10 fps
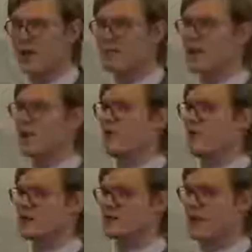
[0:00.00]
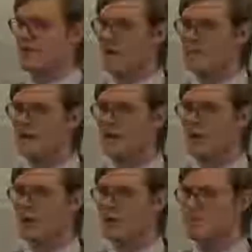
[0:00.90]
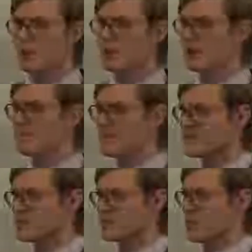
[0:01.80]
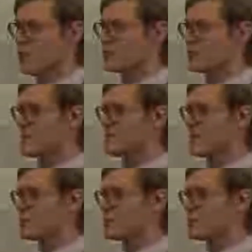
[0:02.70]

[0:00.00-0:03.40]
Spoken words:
Many of us are familiar with modeling business processes in